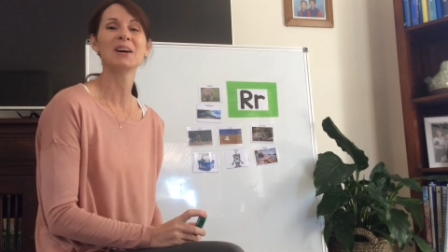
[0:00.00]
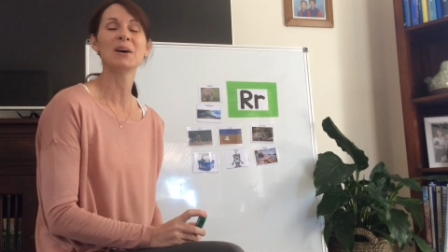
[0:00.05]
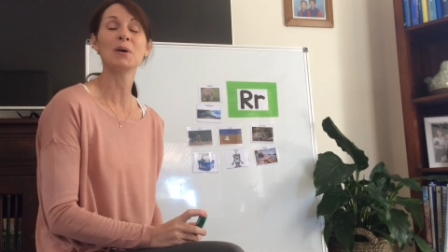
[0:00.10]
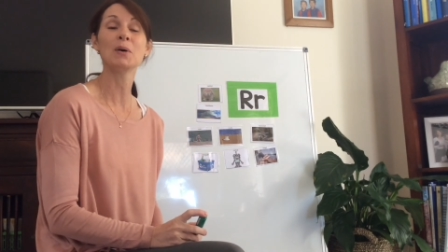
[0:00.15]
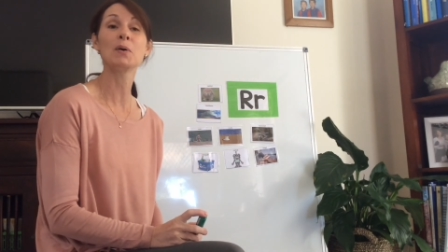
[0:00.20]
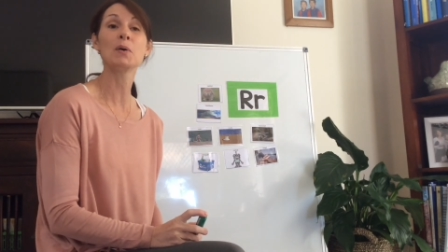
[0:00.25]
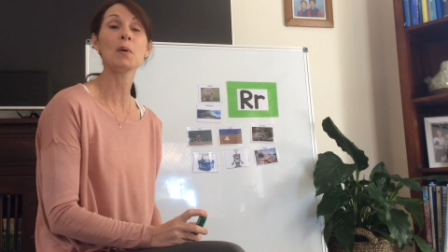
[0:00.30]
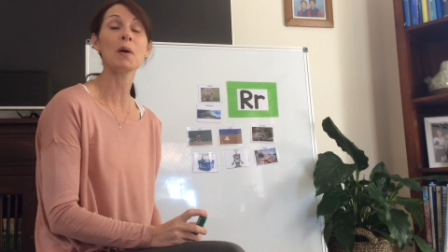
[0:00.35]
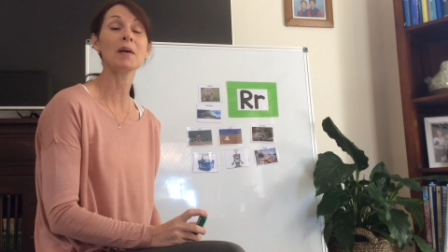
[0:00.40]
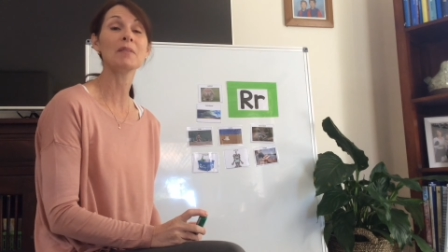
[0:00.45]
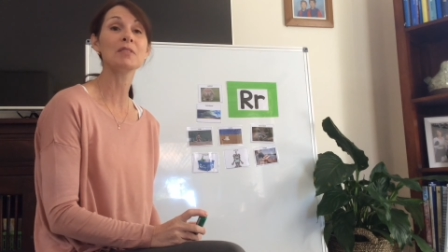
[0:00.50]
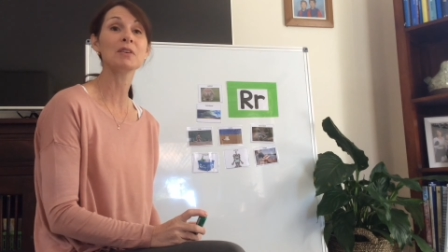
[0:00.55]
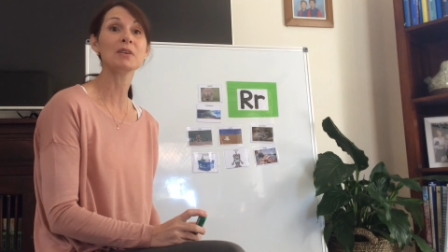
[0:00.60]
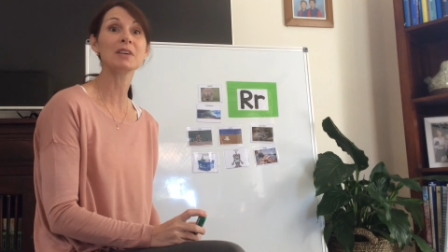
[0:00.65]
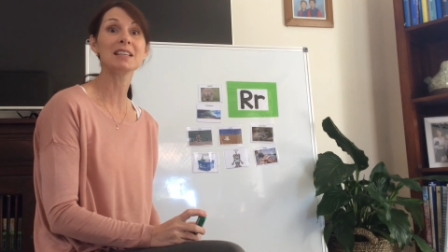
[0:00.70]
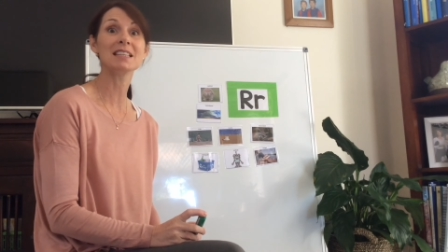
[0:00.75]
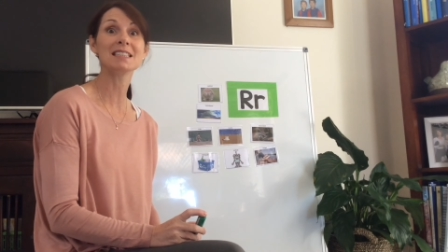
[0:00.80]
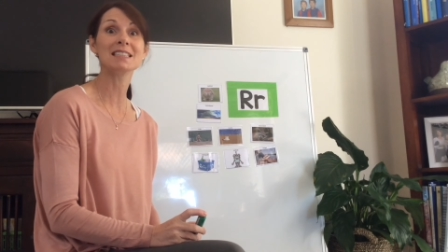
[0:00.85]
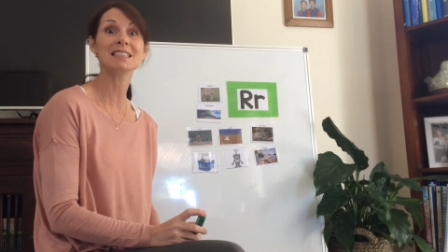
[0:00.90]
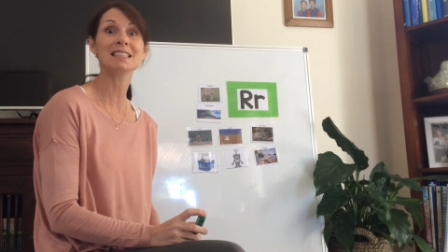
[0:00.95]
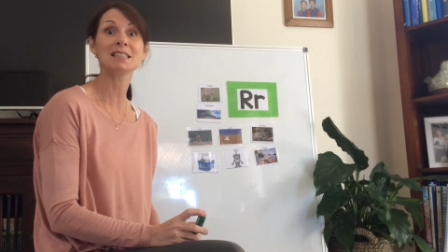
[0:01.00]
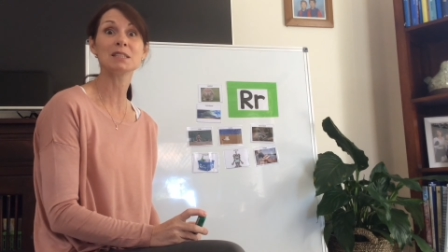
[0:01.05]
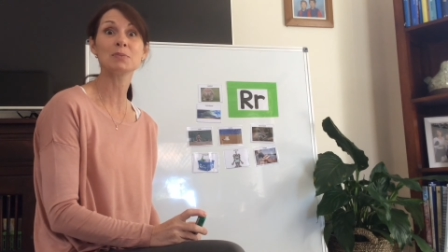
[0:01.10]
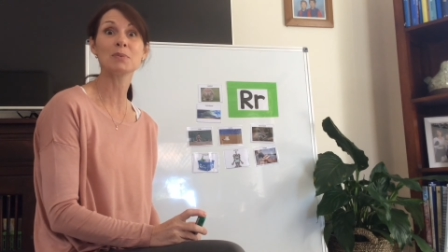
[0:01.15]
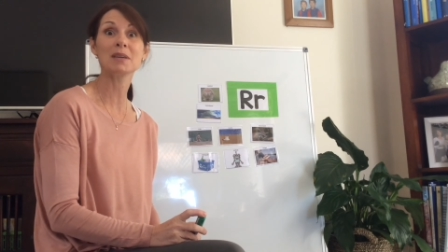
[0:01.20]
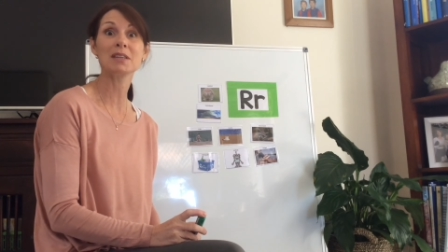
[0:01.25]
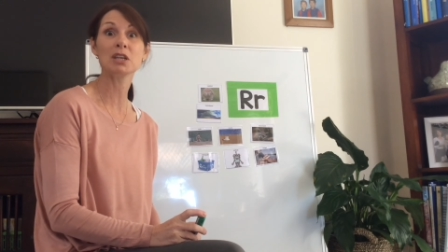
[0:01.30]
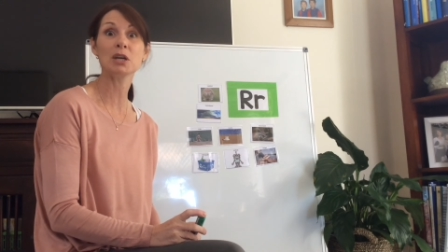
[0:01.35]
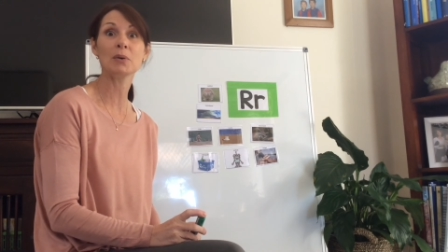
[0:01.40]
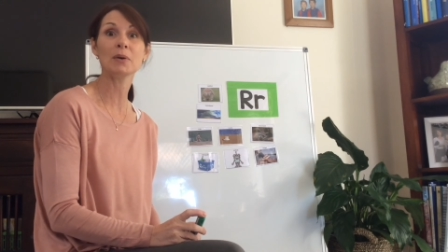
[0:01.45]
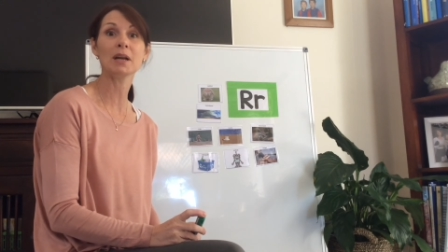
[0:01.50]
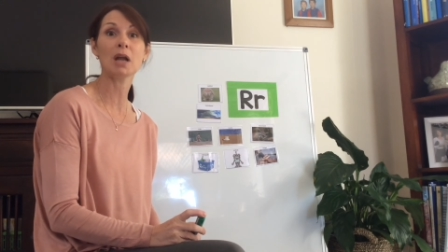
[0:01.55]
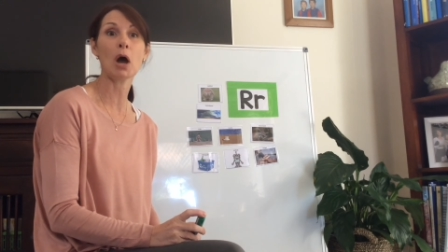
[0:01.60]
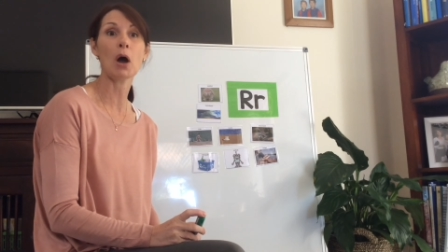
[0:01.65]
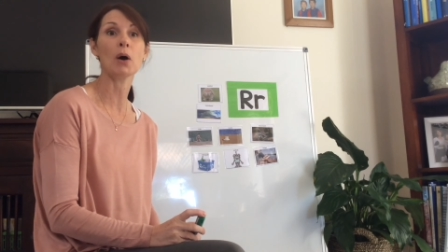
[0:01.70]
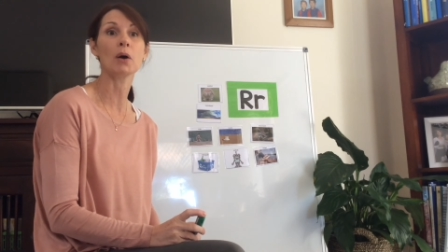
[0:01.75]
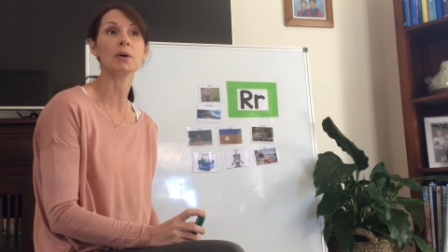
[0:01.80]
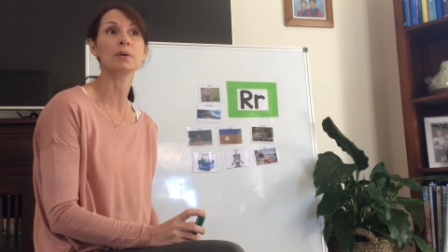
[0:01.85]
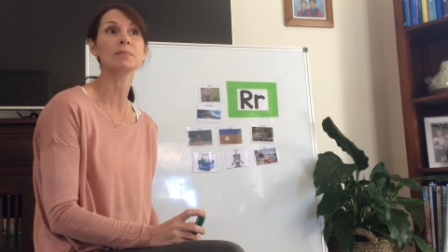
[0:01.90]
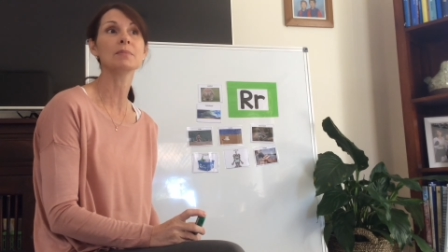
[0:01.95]
or whoever it is that's with you at
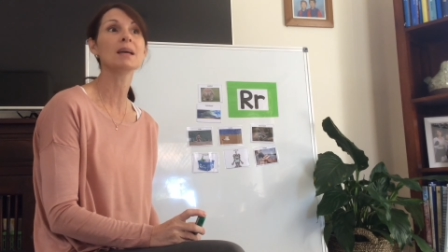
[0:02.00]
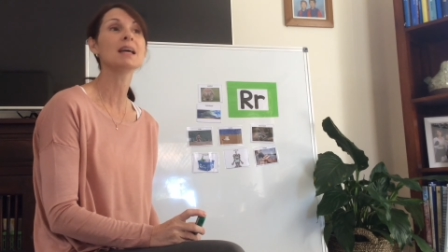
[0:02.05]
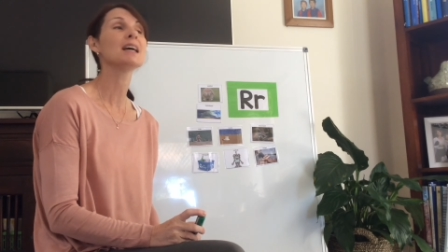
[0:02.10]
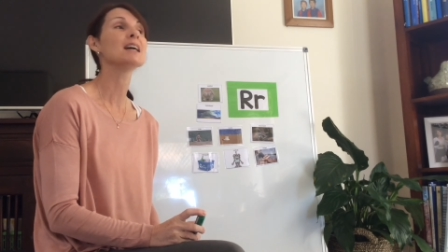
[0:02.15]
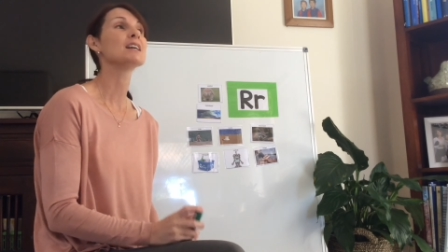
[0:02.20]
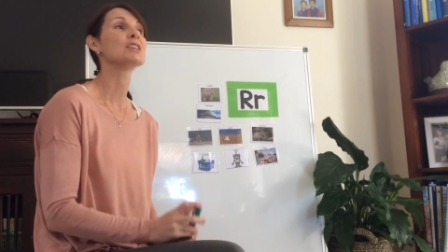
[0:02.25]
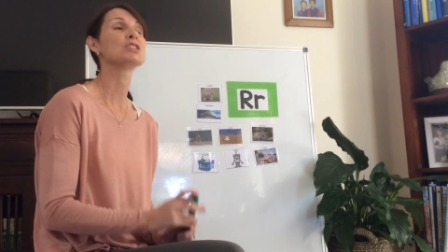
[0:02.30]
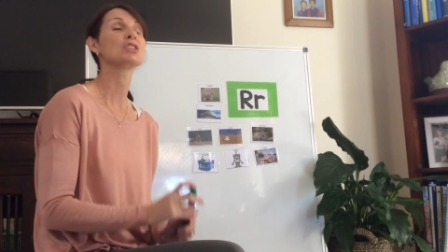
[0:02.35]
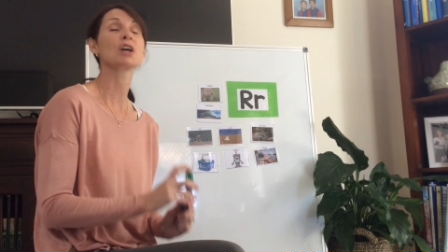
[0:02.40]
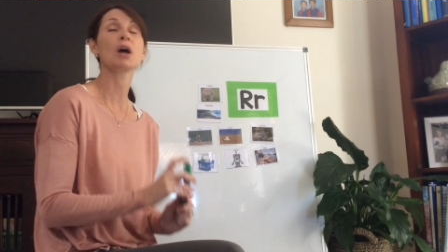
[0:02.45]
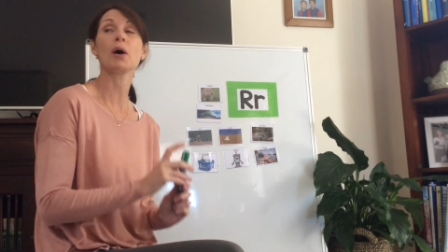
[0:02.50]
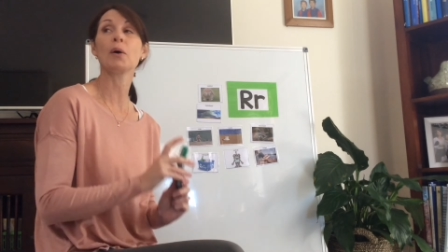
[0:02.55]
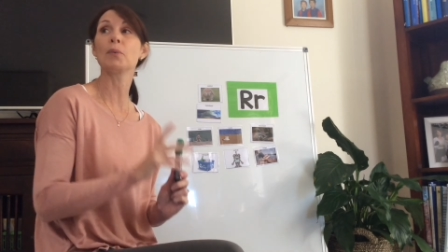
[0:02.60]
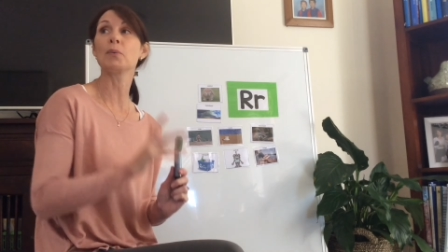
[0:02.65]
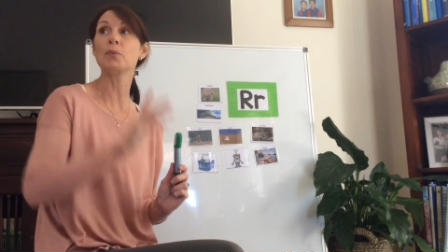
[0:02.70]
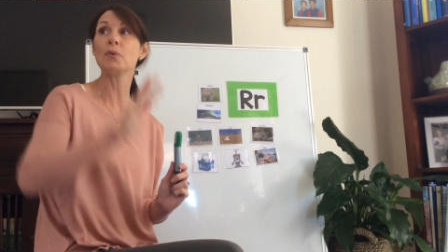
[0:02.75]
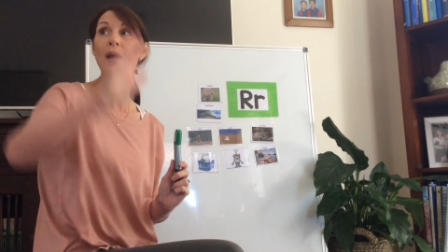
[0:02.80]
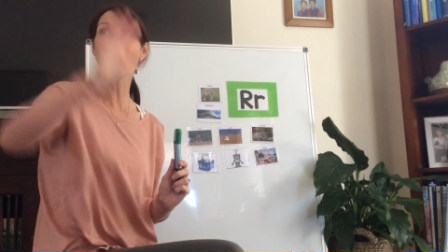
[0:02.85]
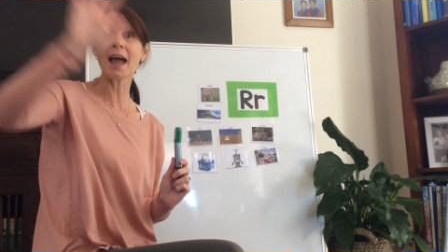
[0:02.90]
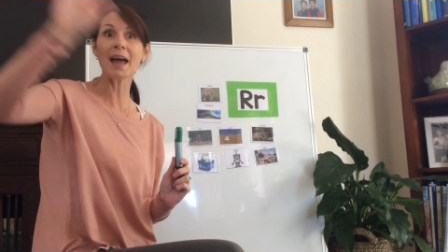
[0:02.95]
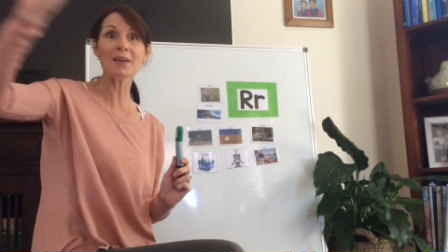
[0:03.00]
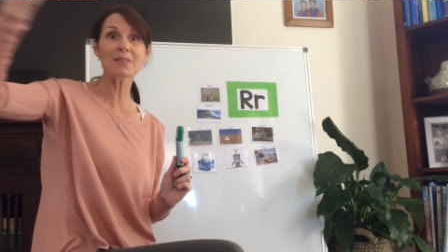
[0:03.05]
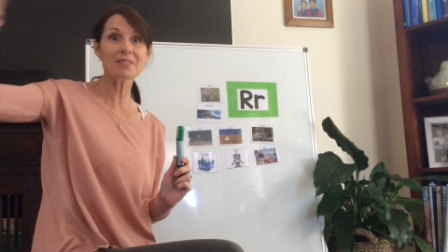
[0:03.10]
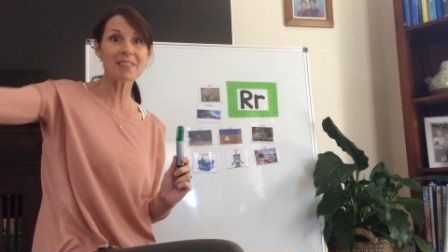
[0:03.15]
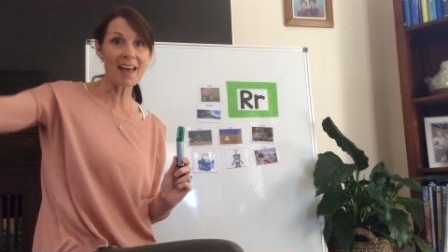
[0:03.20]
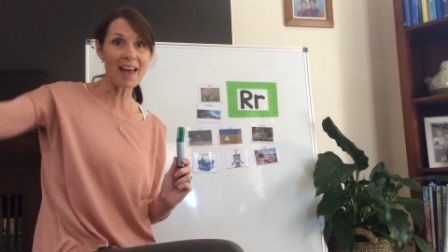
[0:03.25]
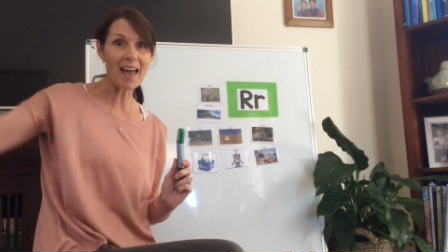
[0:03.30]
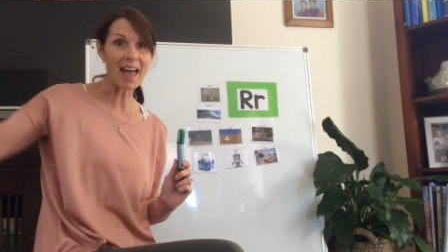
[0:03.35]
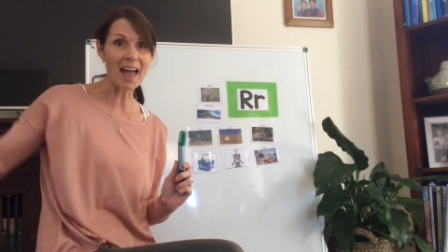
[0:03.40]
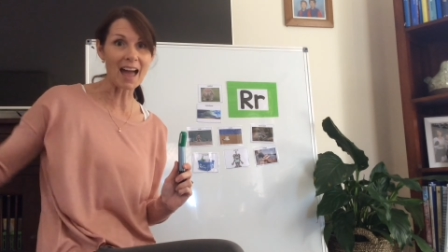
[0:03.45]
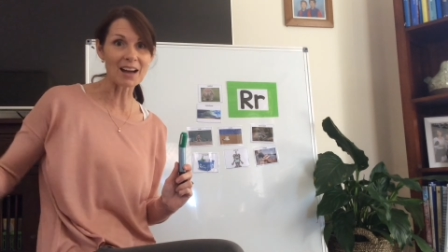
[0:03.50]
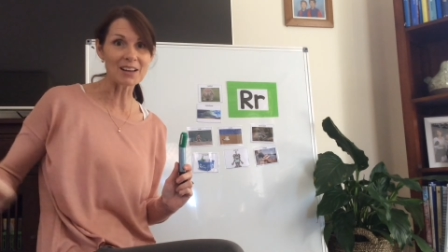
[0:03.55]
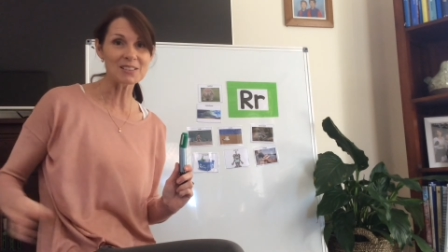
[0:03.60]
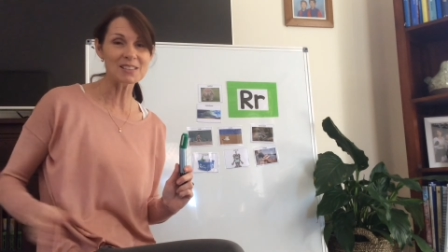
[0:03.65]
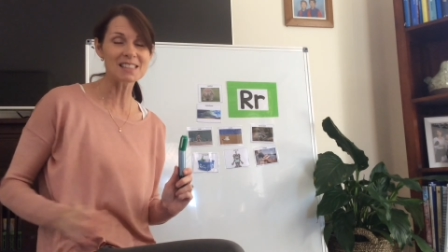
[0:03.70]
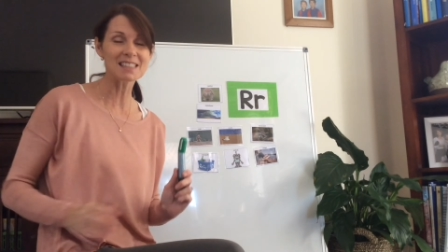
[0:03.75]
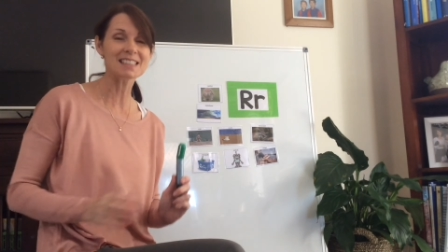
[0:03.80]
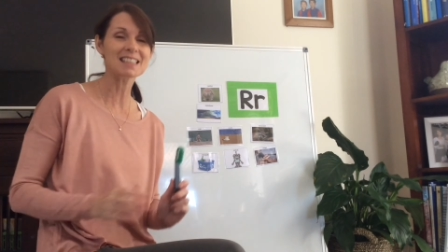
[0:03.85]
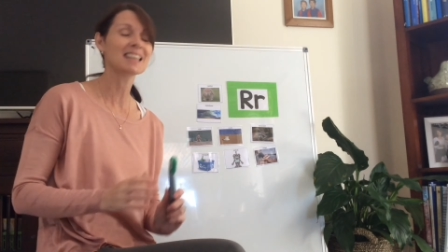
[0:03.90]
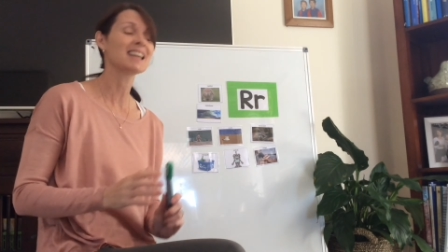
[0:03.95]
home to go around the
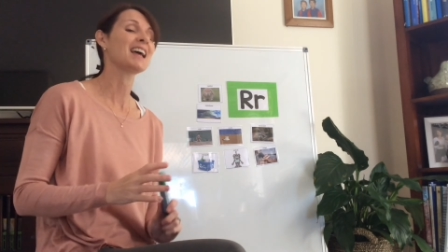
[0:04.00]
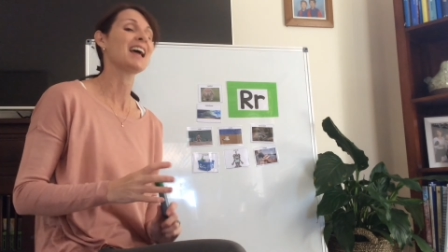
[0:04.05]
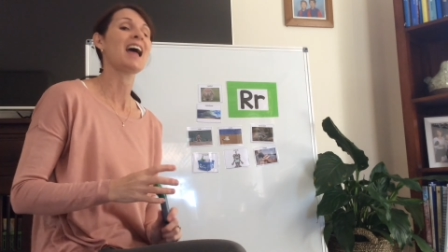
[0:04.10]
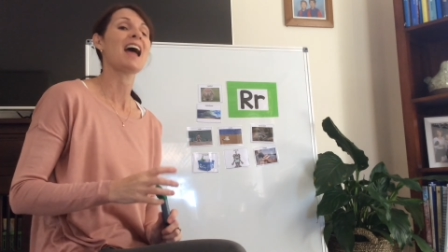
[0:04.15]
house